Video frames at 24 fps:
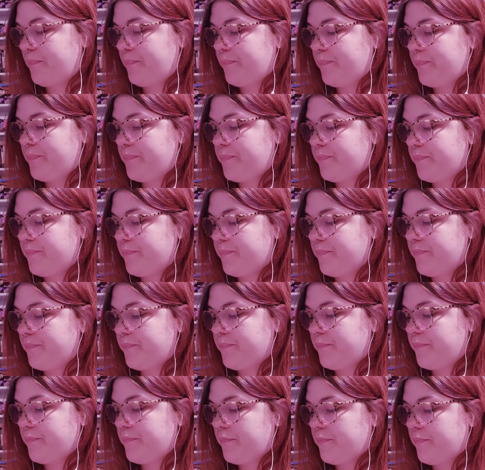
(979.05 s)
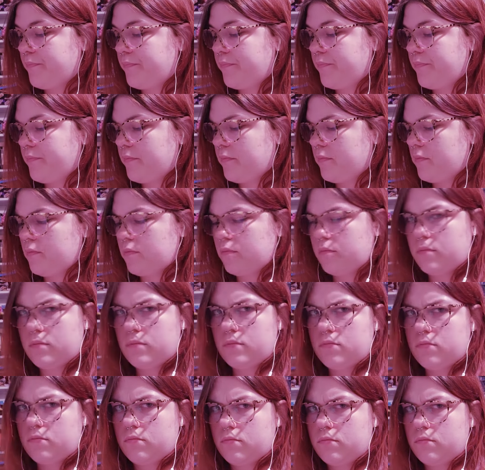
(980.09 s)

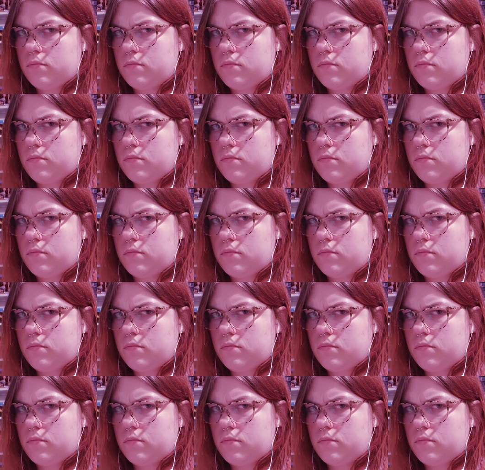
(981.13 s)
(no one is talking)